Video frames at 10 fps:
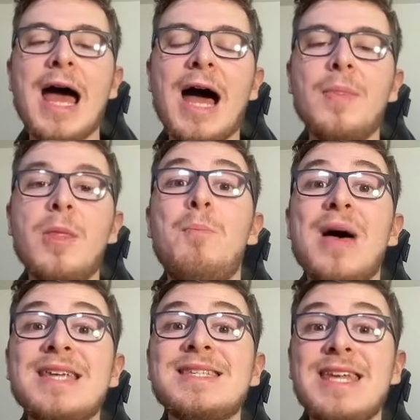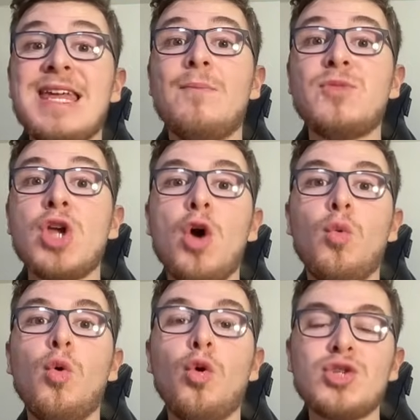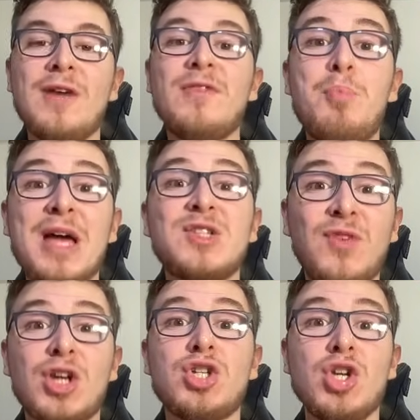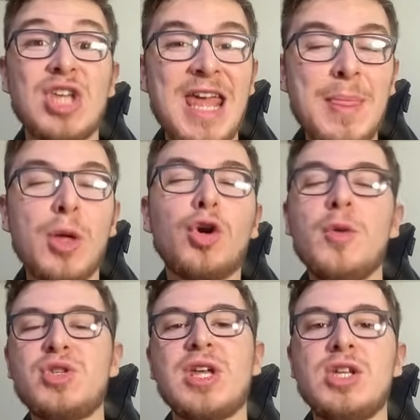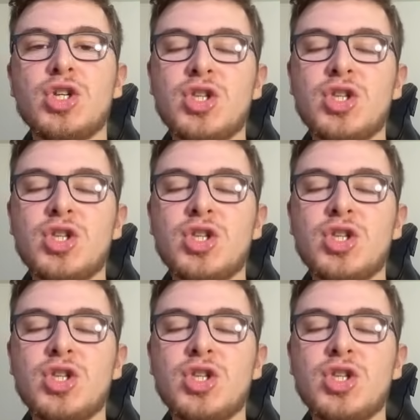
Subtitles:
and the best teams will also have the best fixtures in the group stages.